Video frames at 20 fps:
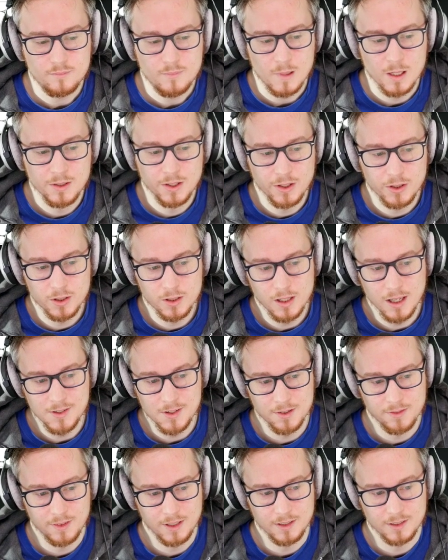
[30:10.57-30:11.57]
There are
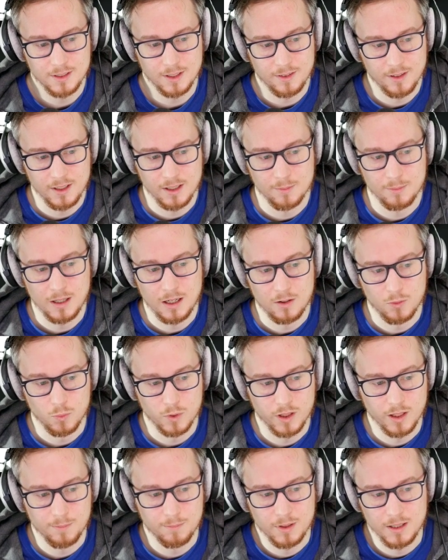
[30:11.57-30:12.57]
lots of things to think about
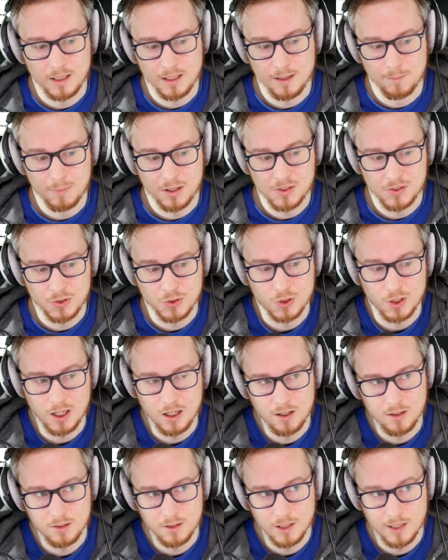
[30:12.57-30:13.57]
when I'm picking Busted
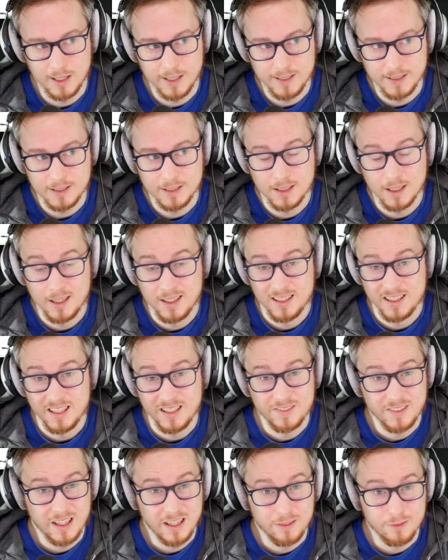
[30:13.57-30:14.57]
Crown, like
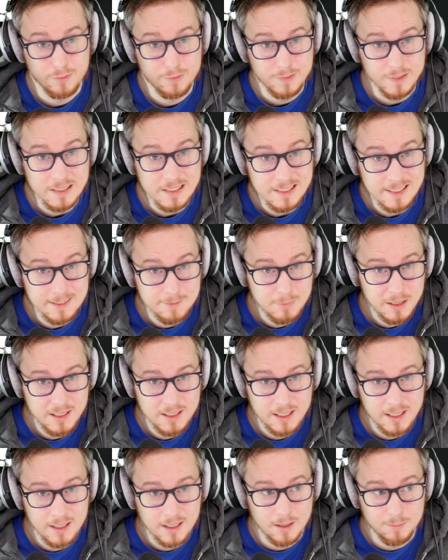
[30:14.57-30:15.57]
if I have feed in my
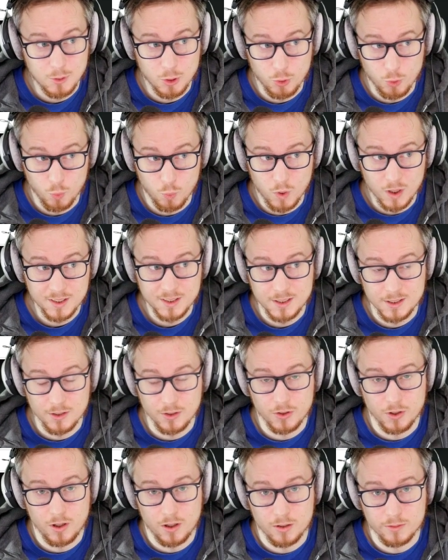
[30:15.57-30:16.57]
deck, I'm going to want to go
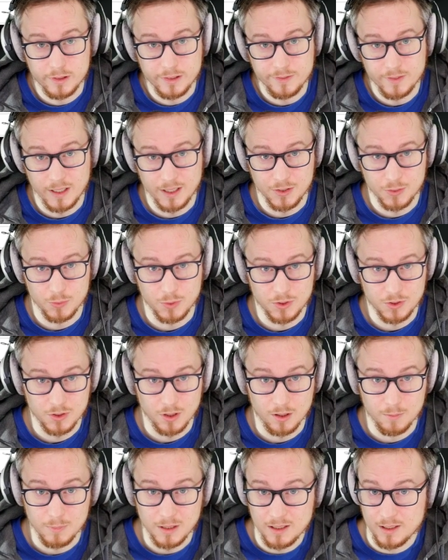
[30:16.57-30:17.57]
to hallway fights, which is going
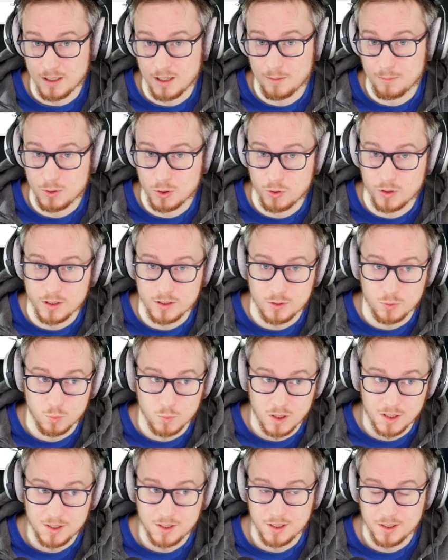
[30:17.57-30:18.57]
to mean that I'm going to
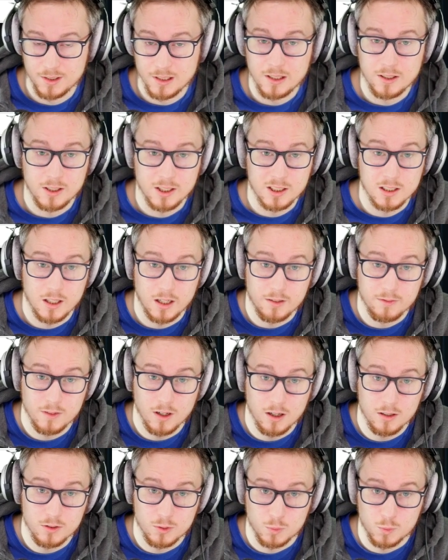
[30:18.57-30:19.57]
want to generate a lot of
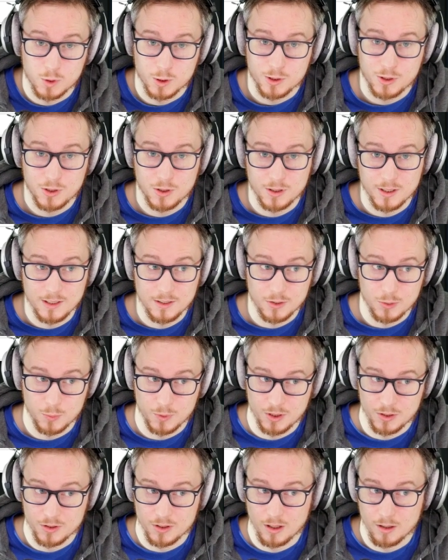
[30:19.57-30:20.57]
card reward screens,
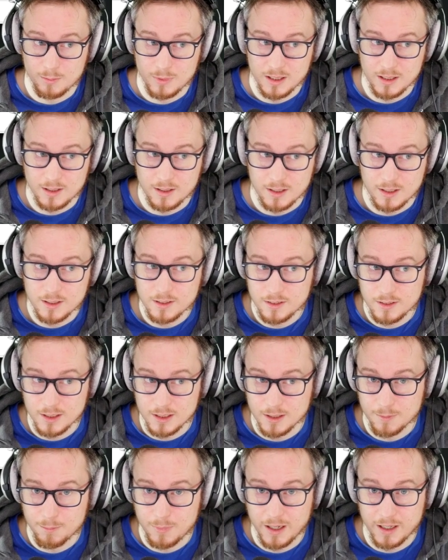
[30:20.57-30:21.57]
which is going to mean that the
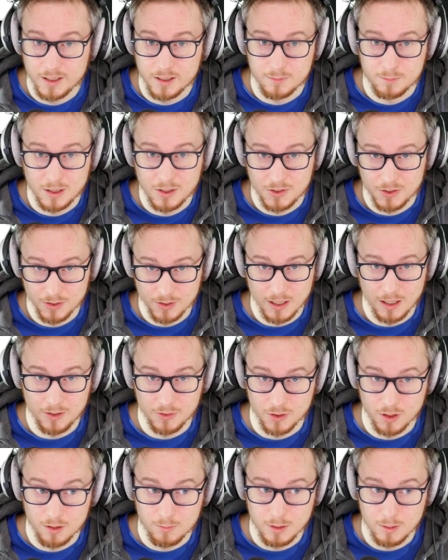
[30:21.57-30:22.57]
impact of Busted Crown is
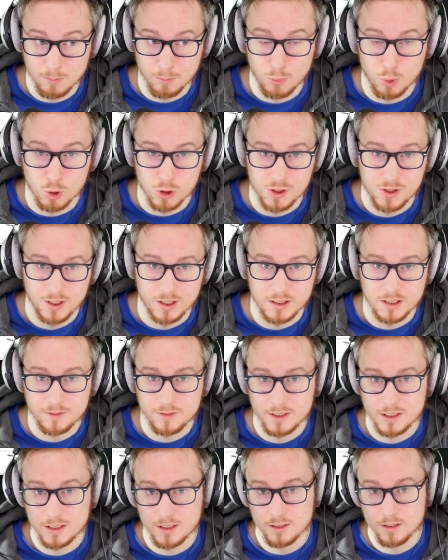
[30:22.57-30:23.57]
going to be more
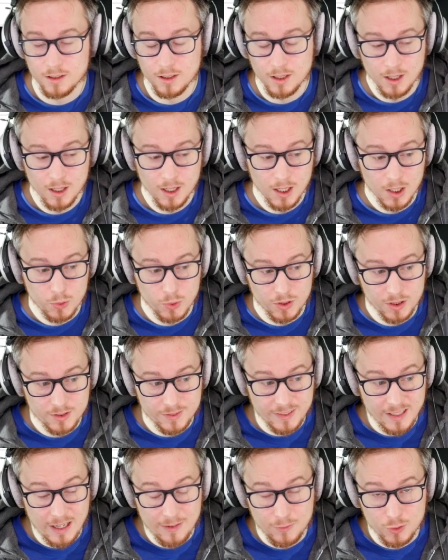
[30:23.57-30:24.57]
significant. Whereas if
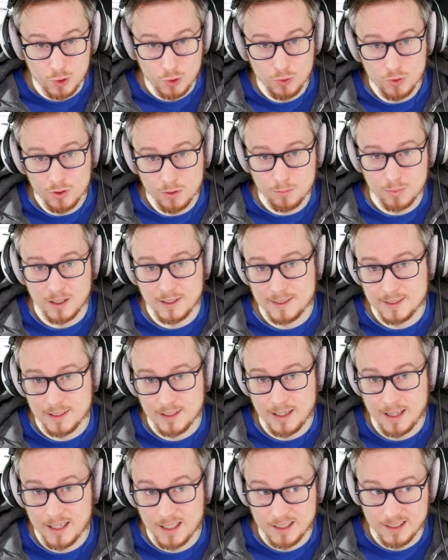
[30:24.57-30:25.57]
I have Juzu
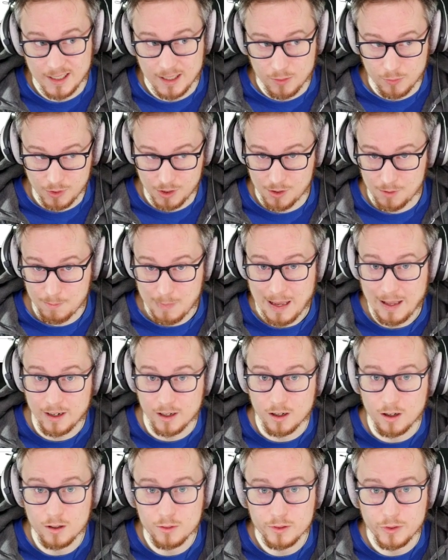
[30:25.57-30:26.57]
Bracelet and a deck which is bad at
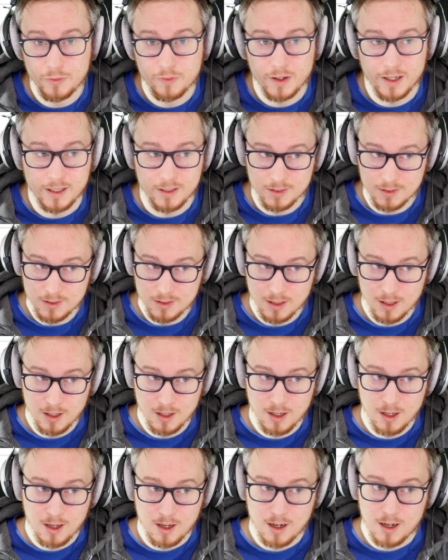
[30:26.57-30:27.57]
hallway fights,
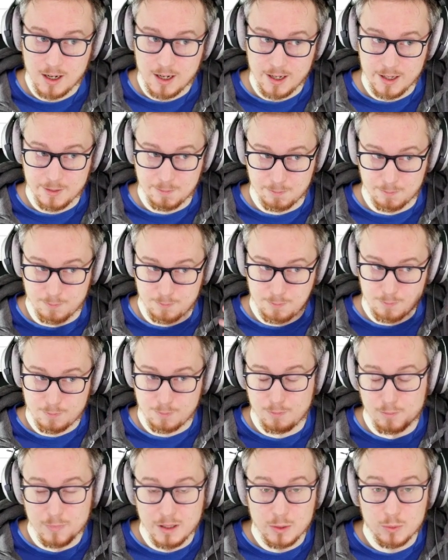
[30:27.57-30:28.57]
I
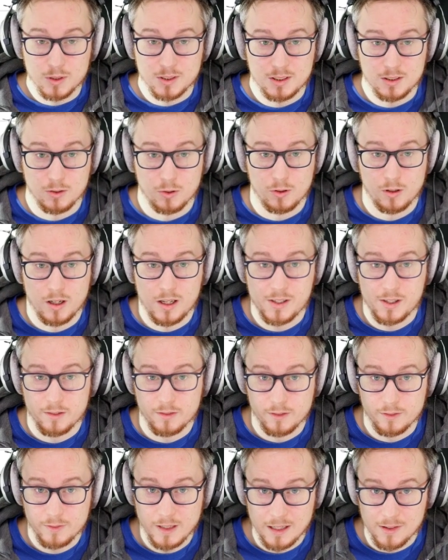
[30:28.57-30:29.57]
may want to go to lots of
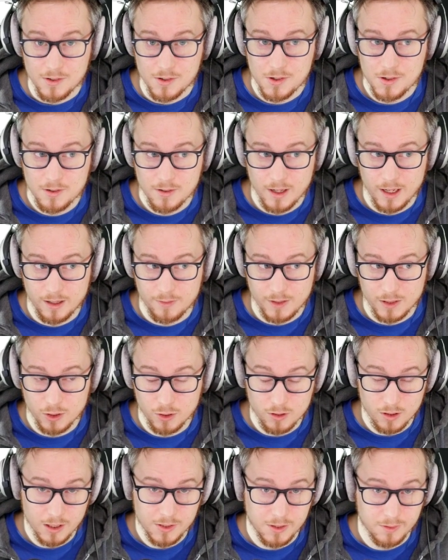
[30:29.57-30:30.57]
events. And if I go
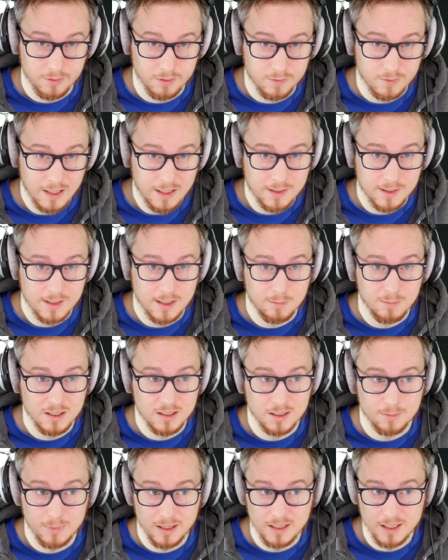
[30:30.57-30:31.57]
to lots of events, that means
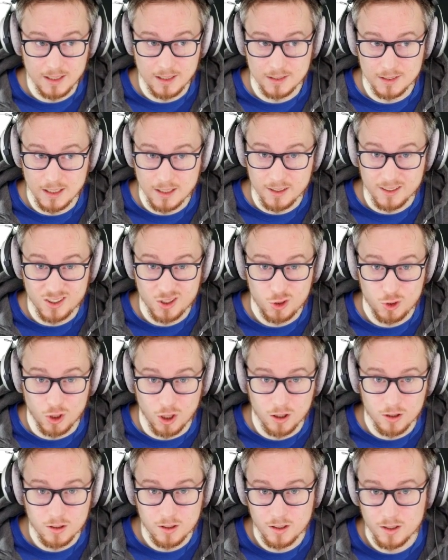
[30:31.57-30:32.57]
that my deck is getting
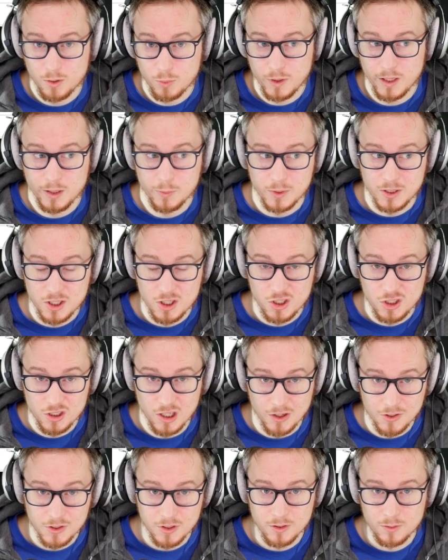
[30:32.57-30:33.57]
stronger in a way which
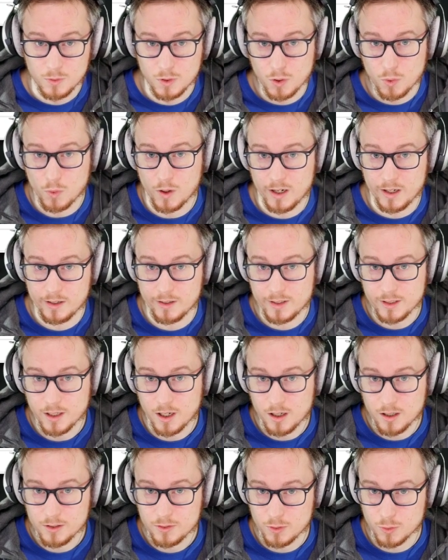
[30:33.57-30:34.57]
doesn't require the
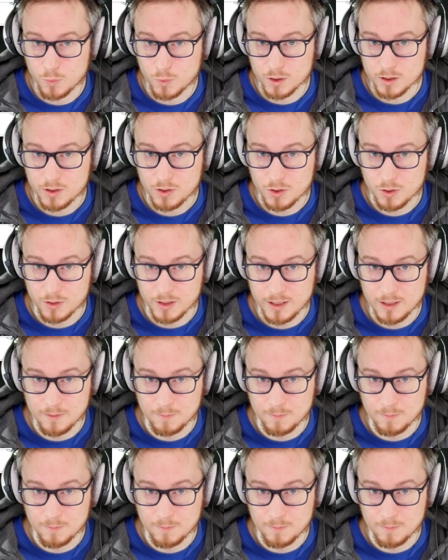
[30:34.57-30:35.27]
card reward screen.